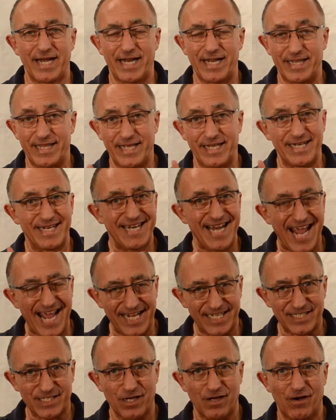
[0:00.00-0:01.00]
the
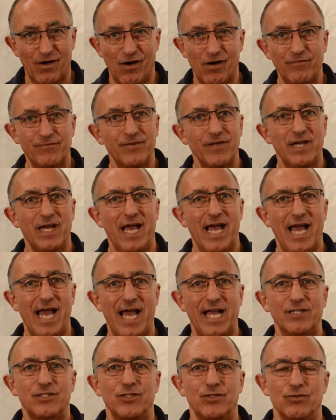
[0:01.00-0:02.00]
next half
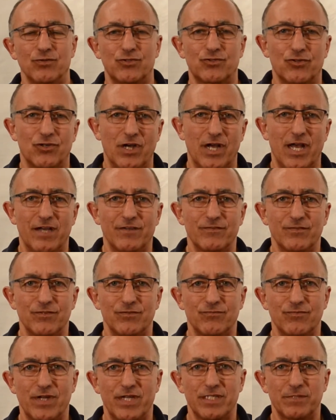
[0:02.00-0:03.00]
at your triathlon
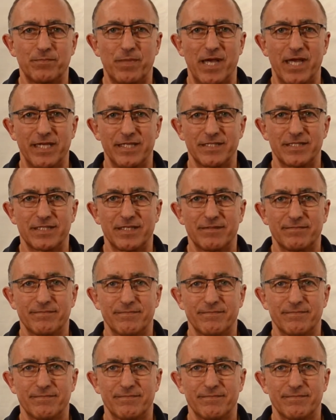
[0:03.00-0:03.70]
race pace.